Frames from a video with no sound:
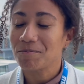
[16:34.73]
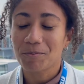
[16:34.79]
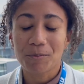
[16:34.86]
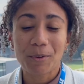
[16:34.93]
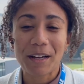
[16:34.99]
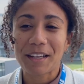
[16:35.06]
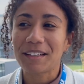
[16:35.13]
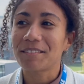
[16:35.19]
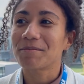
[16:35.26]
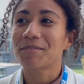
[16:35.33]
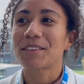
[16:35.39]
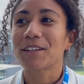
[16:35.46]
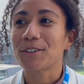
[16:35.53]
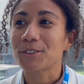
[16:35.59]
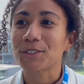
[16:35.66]
When
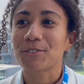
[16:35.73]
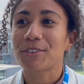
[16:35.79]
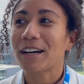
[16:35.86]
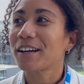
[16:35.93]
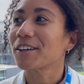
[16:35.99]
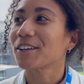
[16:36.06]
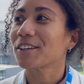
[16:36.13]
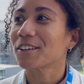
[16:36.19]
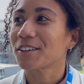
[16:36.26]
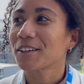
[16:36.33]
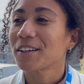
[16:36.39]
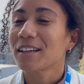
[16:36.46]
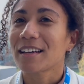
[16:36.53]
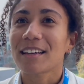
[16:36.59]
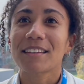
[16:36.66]
there's a fire,
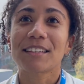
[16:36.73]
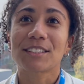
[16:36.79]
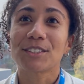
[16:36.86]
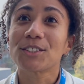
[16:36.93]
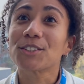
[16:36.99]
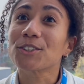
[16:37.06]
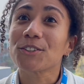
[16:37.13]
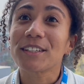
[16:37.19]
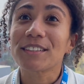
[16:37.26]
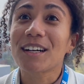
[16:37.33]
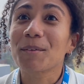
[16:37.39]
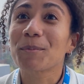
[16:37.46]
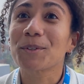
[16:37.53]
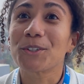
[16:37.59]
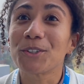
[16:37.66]
this is a great
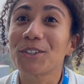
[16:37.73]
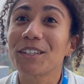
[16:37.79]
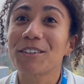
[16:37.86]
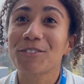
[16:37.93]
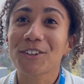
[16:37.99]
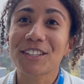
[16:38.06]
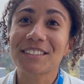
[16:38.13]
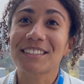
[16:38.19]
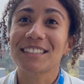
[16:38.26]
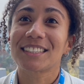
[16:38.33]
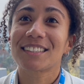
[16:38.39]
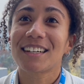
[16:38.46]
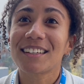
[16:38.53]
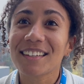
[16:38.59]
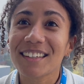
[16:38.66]
opportunity for us to
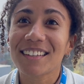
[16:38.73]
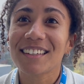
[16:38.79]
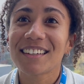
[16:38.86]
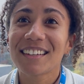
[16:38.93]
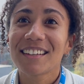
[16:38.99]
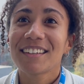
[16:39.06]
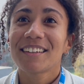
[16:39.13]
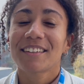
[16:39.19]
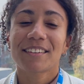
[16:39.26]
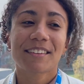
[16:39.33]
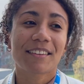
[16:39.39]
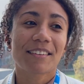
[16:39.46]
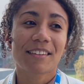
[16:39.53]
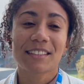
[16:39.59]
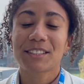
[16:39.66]
study
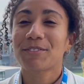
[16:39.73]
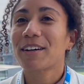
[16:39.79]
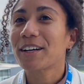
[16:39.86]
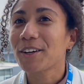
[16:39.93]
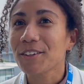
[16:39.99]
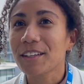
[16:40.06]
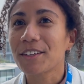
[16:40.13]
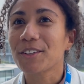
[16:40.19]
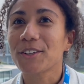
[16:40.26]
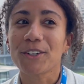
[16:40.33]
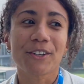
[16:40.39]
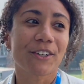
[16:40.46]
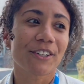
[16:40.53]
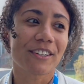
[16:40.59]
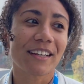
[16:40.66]
this fire that
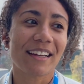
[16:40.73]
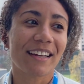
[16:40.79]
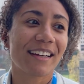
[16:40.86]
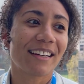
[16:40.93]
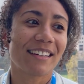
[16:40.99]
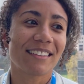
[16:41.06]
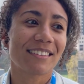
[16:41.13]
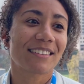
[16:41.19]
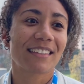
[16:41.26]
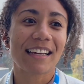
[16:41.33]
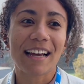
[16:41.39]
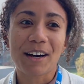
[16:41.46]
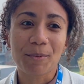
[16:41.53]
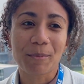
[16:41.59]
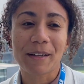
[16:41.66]
occurred and
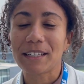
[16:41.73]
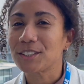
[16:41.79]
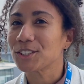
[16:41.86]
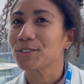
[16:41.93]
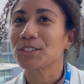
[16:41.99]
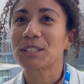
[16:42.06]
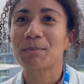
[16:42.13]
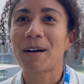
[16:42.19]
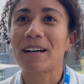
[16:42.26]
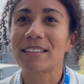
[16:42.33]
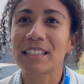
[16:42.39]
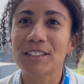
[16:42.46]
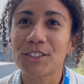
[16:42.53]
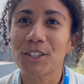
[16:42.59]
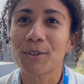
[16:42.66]
how plants are
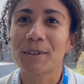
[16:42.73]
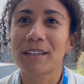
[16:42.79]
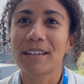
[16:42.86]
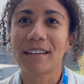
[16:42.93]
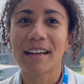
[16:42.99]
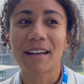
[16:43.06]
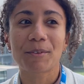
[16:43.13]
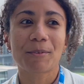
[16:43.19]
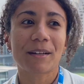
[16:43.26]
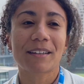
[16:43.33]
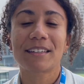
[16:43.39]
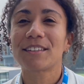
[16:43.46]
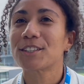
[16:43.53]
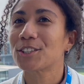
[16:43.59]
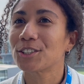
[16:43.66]
responding to it and what
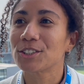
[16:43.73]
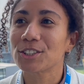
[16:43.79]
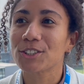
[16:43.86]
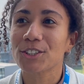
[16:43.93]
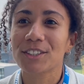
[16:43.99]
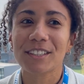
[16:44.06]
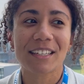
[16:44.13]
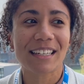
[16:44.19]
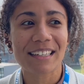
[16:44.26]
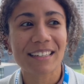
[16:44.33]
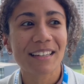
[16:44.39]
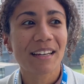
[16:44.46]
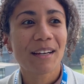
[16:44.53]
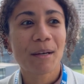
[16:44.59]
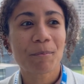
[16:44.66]
conditions looked like
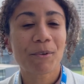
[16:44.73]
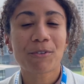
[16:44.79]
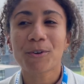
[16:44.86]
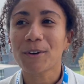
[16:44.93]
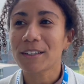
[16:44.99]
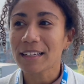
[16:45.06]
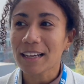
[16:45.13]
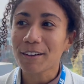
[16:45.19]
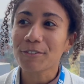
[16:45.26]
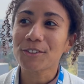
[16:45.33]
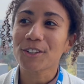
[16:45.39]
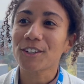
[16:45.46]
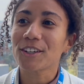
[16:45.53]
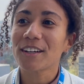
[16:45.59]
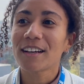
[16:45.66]
before and
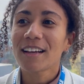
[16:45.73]
after.